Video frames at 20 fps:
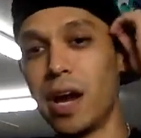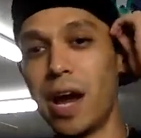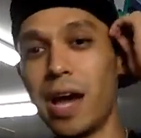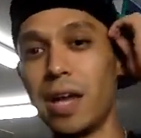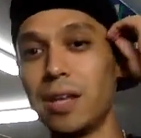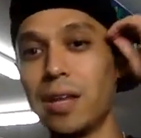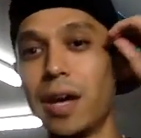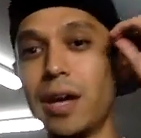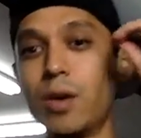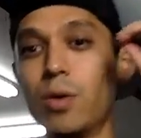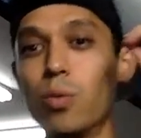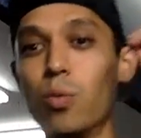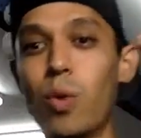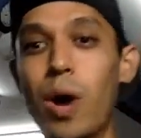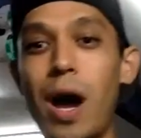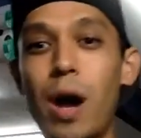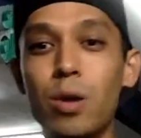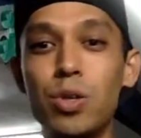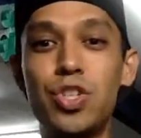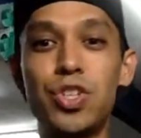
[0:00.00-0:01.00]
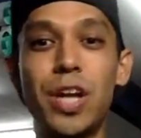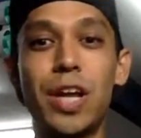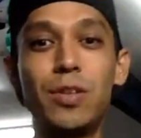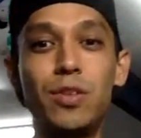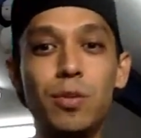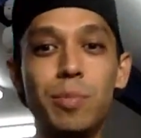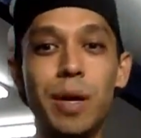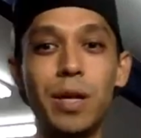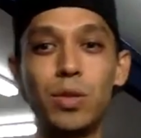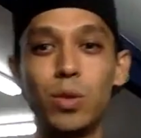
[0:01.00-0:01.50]
in your head, like,
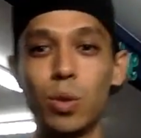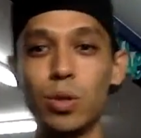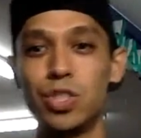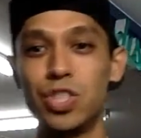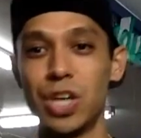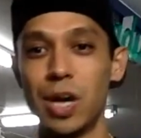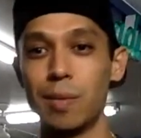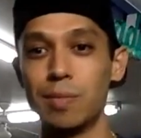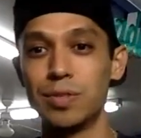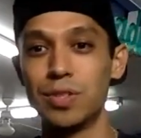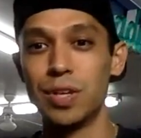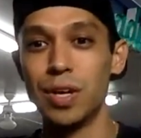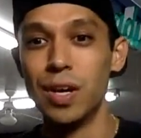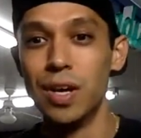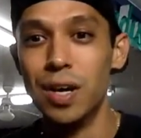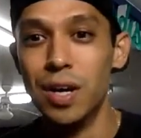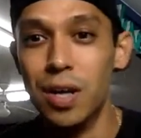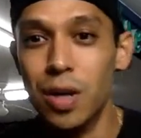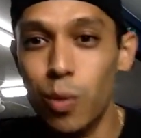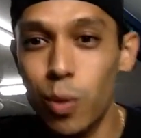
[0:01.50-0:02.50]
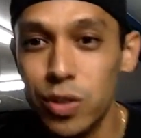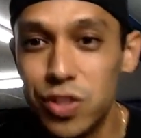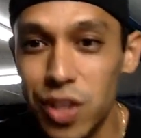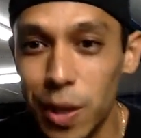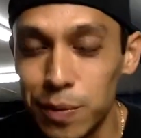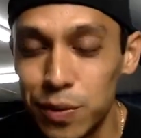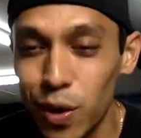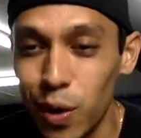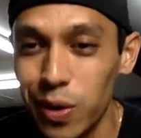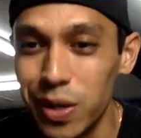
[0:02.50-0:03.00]
how should I do my door jambs?
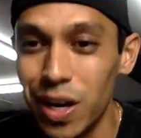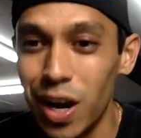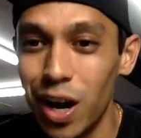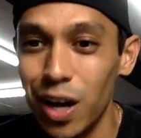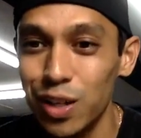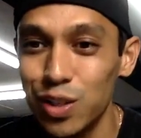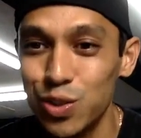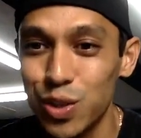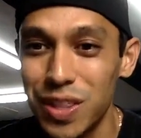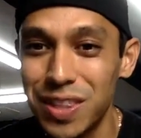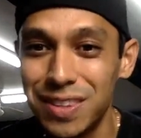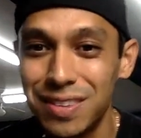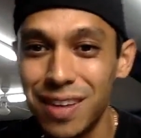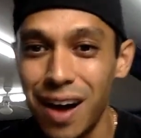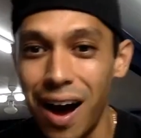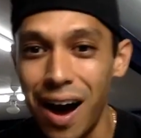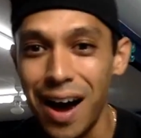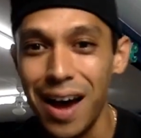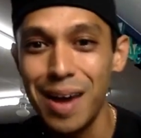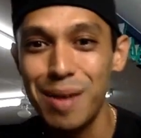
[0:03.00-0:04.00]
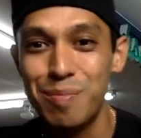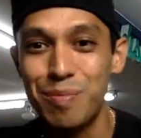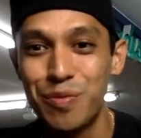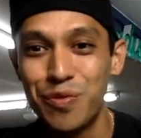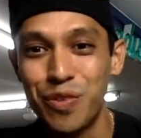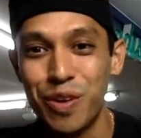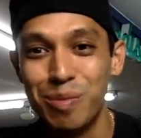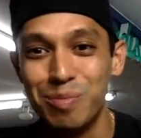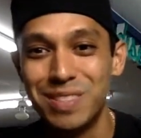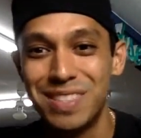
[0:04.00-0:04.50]
What's up, Tony? 100th
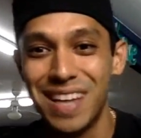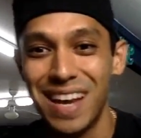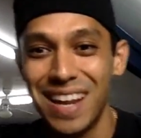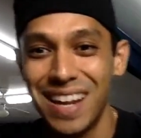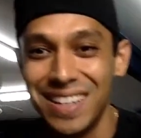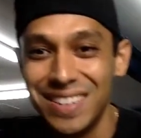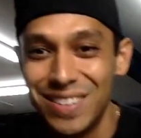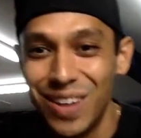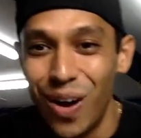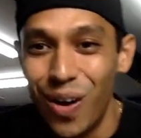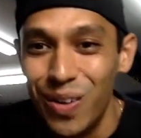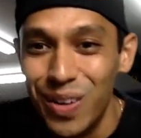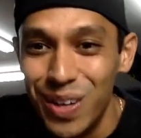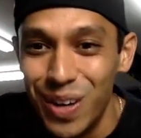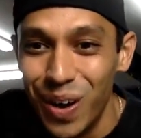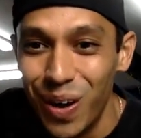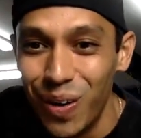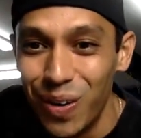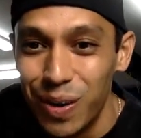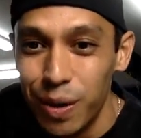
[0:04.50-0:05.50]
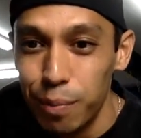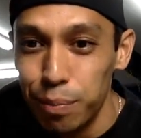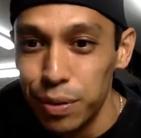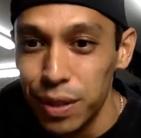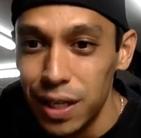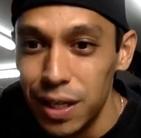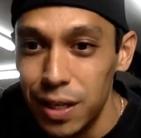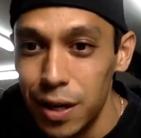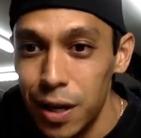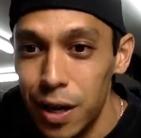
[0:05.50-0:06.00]
time from San
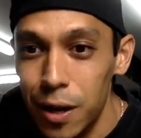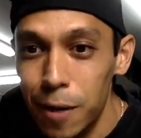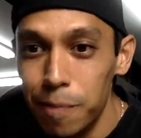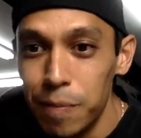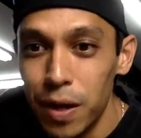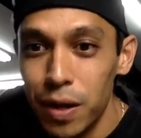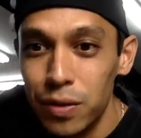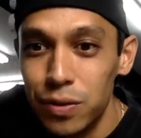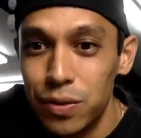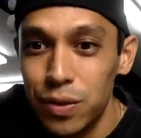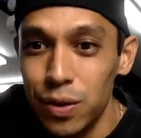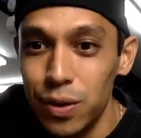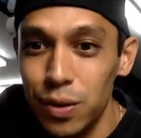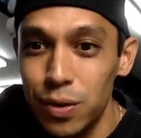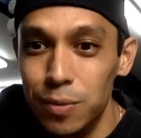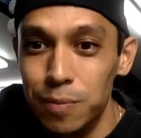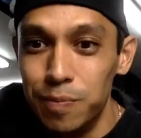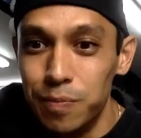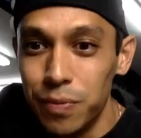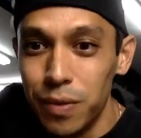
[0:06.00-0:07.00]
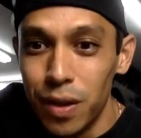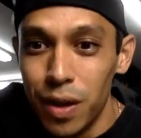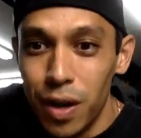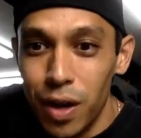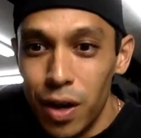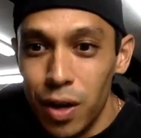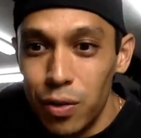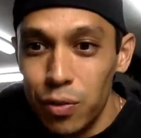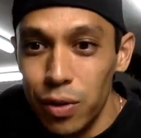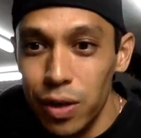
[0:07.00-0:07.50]
Antonio. Complete.
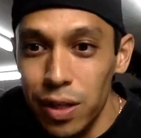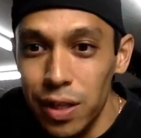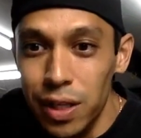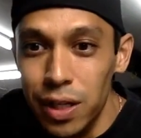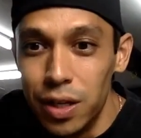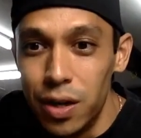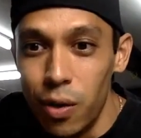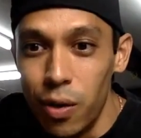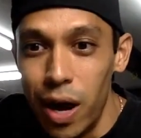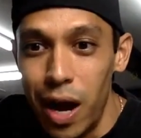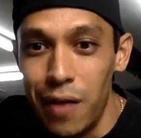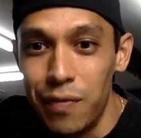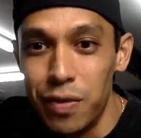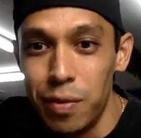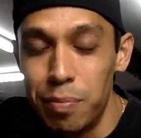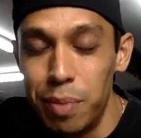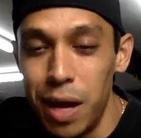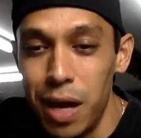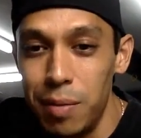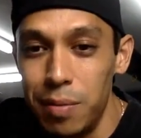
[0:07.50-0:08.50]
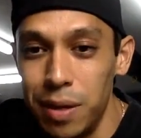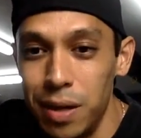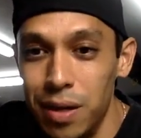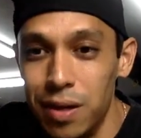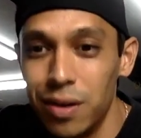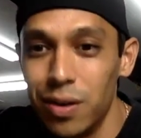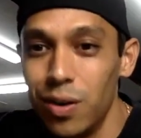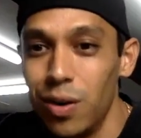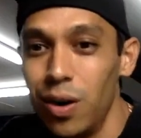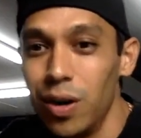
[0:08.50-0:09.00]
Dude, really, go have
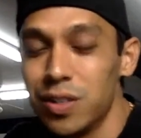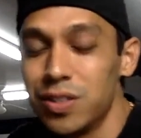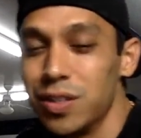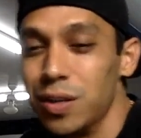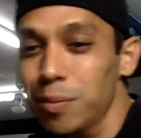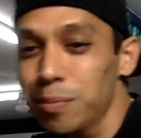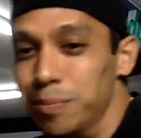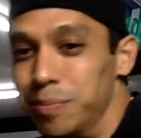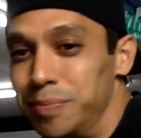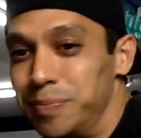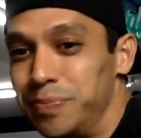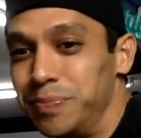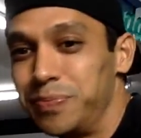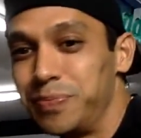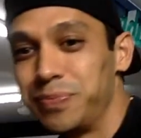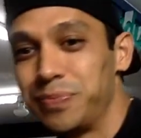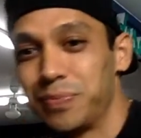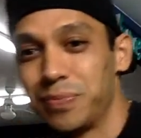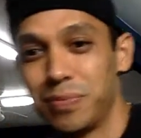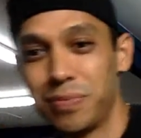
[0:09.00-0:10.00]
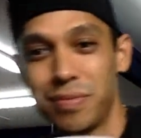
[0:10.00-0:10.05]
your baby. Awesome.